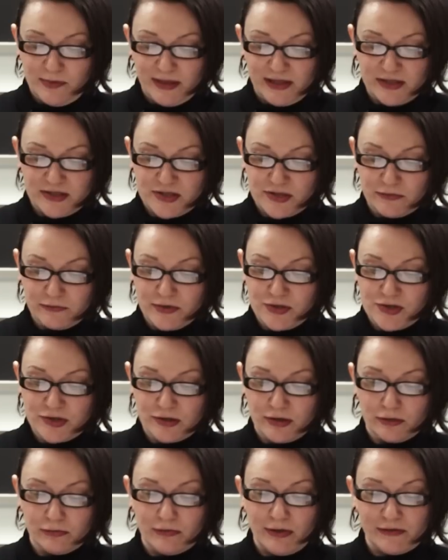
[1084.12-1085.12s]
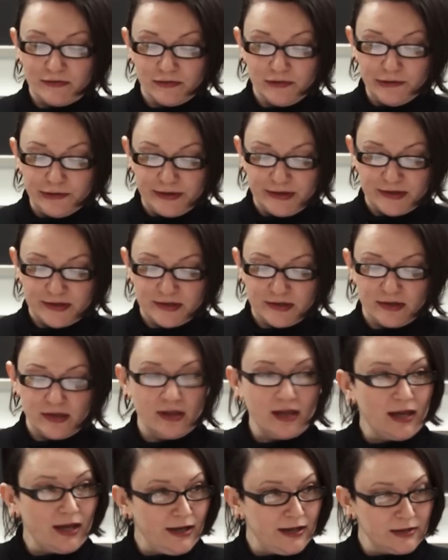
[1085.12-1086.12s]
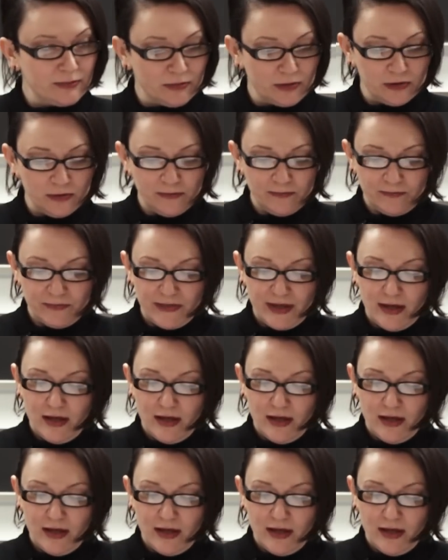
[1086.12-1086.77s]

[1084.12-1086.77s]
by its original referent, the animal,